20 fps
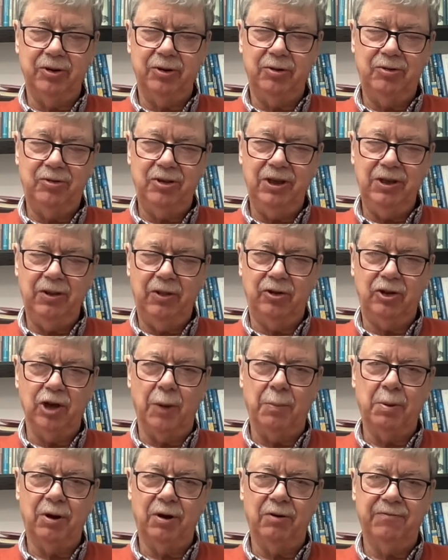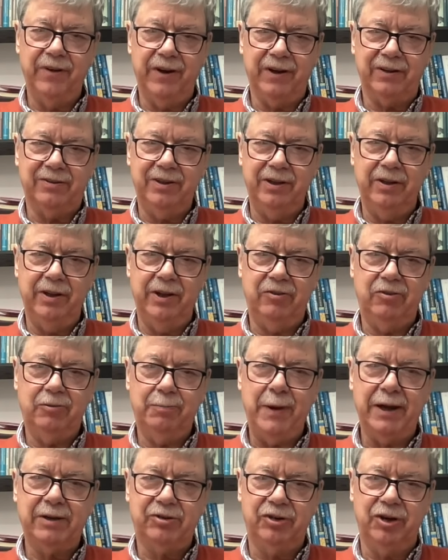And you see the Doppler effect in their
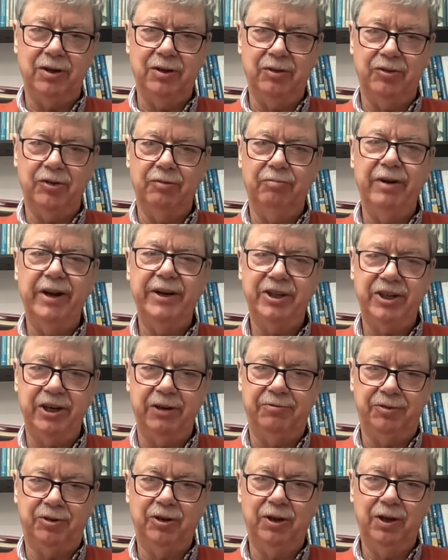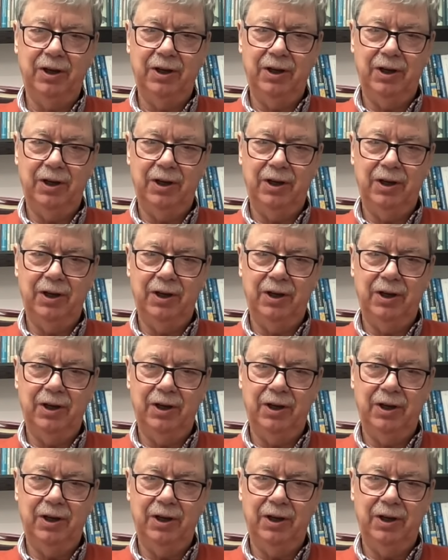spectra as a redshift.